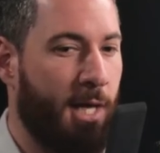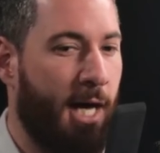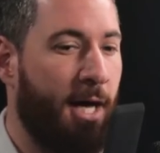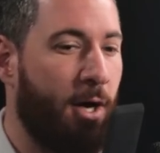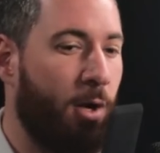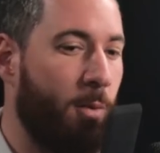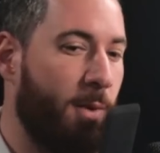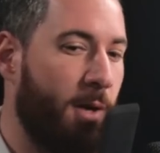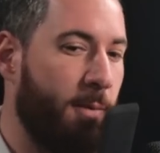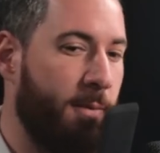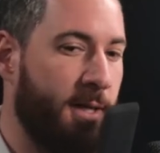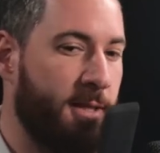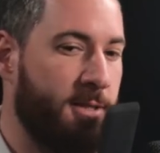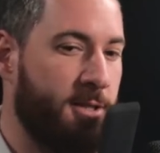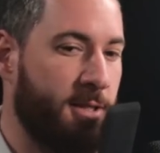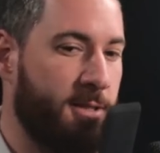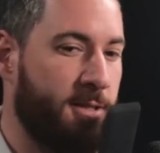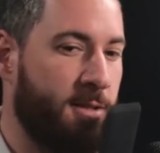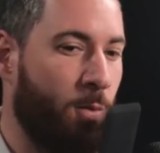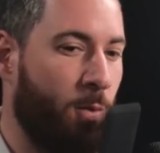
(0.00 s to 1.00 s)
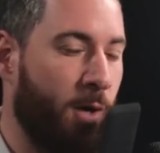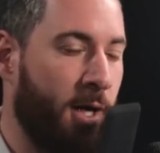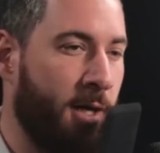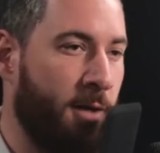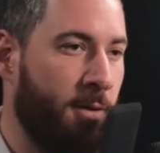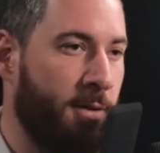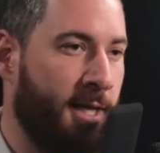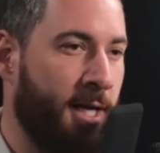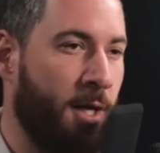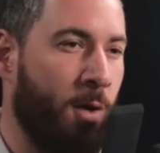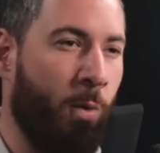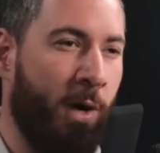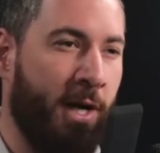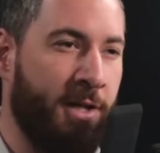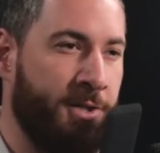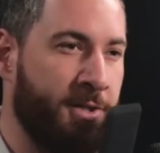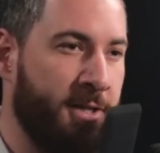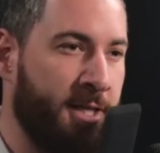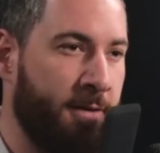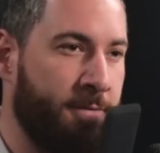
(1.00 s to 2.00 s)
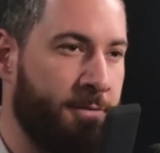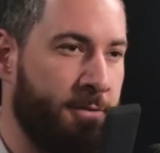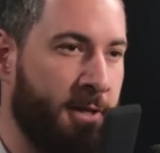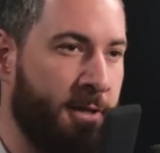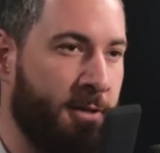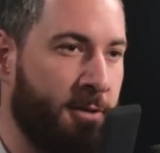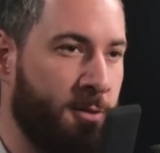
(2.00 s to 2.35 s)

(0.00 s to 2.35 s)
I don't know, maybe it's just the way, the kind of weight you give to it.